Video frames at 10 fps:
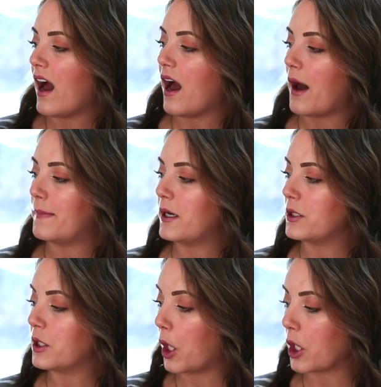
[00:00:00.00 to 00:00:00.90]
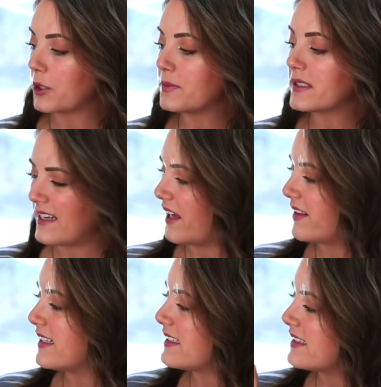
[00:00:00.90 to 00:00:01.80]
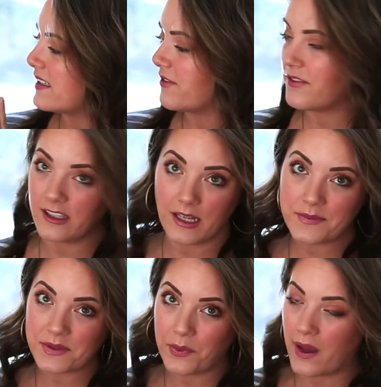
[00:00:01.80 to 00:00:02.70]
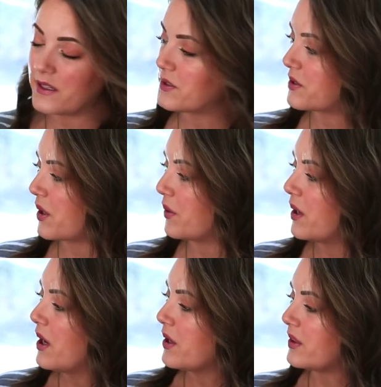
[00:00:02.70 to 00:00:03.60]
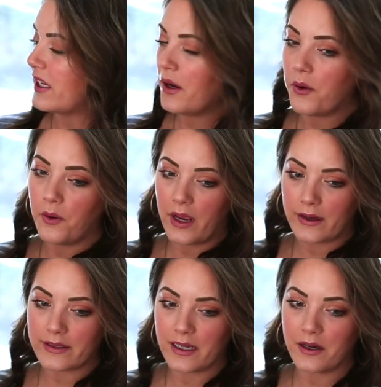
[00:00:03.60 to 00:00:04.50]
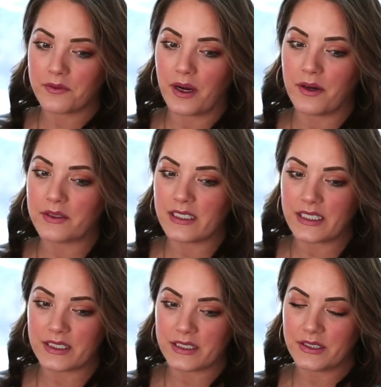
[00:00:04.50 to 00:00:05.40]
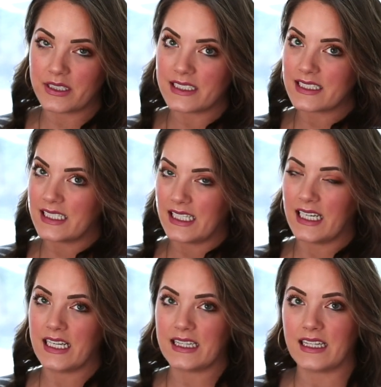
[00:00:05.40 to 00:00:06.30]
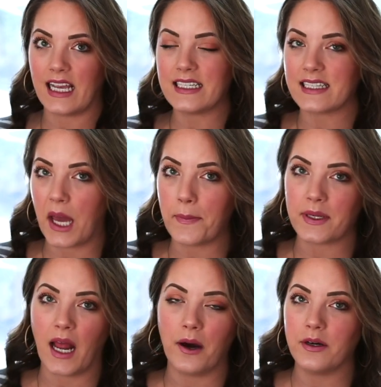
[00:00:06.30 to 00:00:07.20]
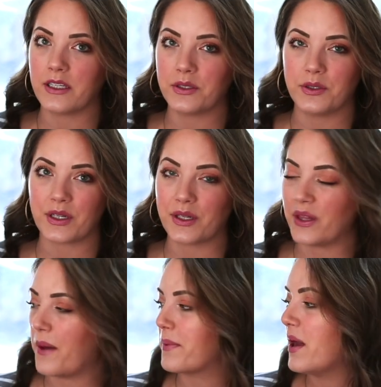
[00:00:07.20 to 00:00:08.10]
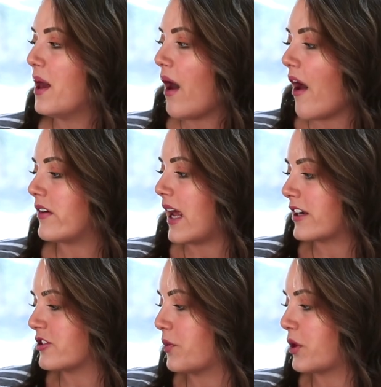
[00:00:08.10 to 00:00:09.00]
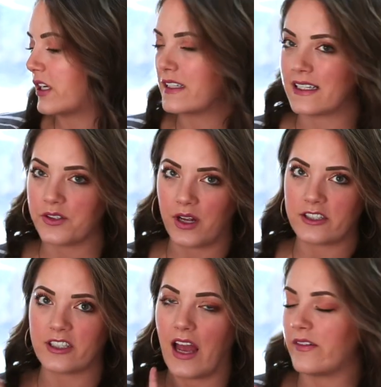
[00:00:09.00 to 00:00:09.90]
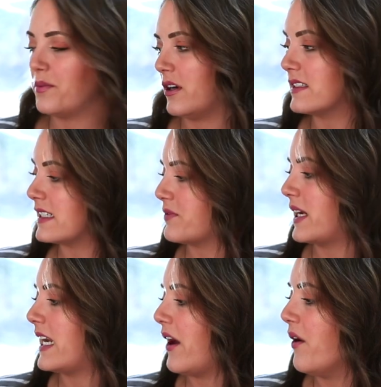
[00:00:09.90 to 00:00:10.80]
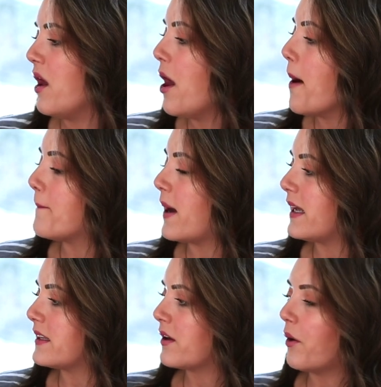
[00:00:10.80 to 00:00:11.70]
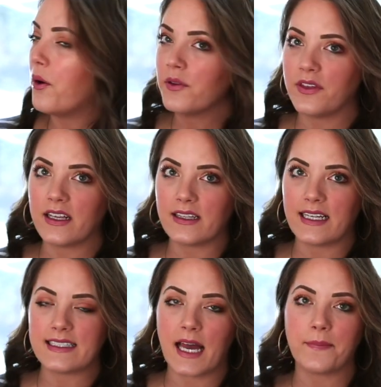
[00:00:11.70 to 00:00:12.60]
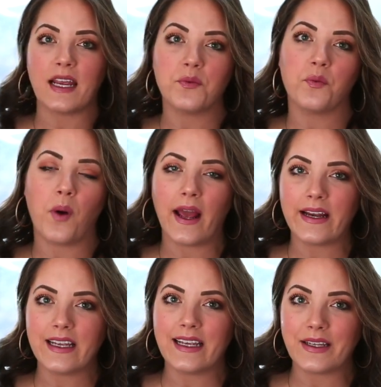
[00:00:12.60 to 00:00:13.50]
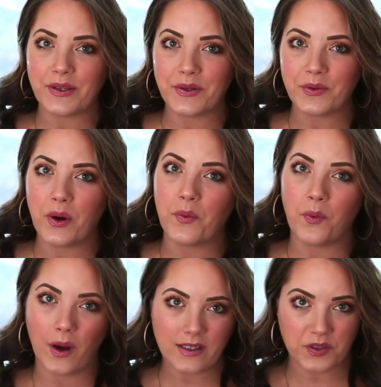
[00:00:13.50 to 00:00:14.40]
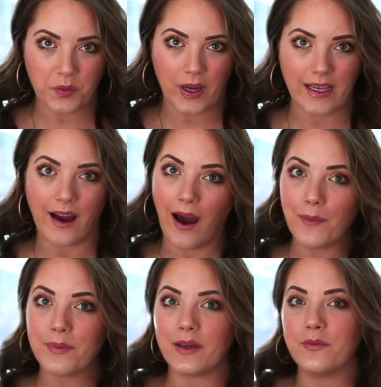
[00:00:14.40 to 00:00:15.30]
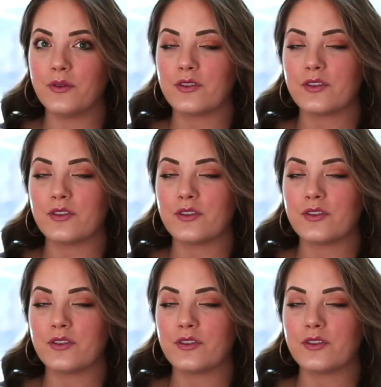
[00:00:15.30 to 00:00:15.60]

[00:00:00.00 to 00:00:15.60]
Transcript: alarms. Now this is the Philips one, so the whole area around here, you can see it lights up, and I'll include a clip of it actually working because I don't actually have it plugged in right now. But the whole thing lights up, and when you want to wake up, it will